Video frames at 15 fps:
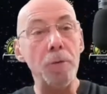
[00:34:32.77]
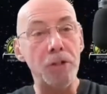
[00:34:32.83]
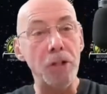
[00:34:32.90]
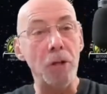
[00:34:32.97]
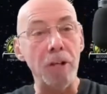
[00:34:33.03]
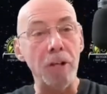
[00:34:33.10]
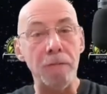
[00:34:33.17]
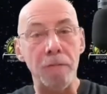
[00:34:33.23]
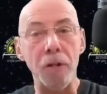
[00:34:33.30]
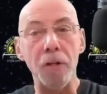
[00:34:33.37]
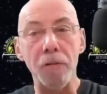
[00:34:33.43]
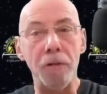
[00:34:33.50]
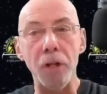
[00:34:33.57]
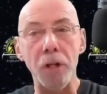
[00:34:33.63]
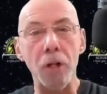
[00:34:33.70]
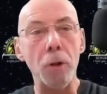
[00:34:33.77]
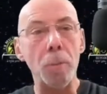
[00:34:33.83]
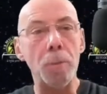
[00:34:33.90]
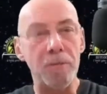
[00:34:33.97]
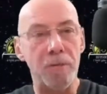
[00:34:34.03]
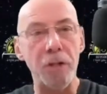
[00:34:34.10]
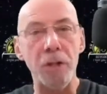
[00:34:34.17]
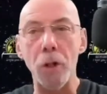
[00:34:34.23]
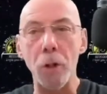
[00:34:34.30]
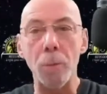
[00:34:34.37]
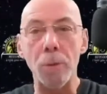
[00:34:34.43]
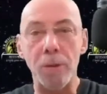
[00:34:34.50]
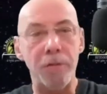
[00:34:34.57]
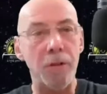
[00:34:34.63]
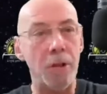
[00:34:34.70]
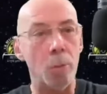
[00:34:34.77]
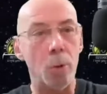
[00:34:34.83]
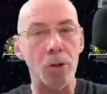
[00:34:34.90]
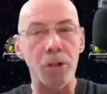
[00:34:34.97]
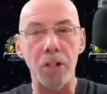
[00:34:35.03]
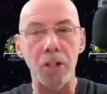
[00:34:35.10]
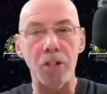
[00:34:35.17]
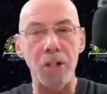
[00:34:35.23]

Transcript: sorry for, for noobs for noobs if you're watching the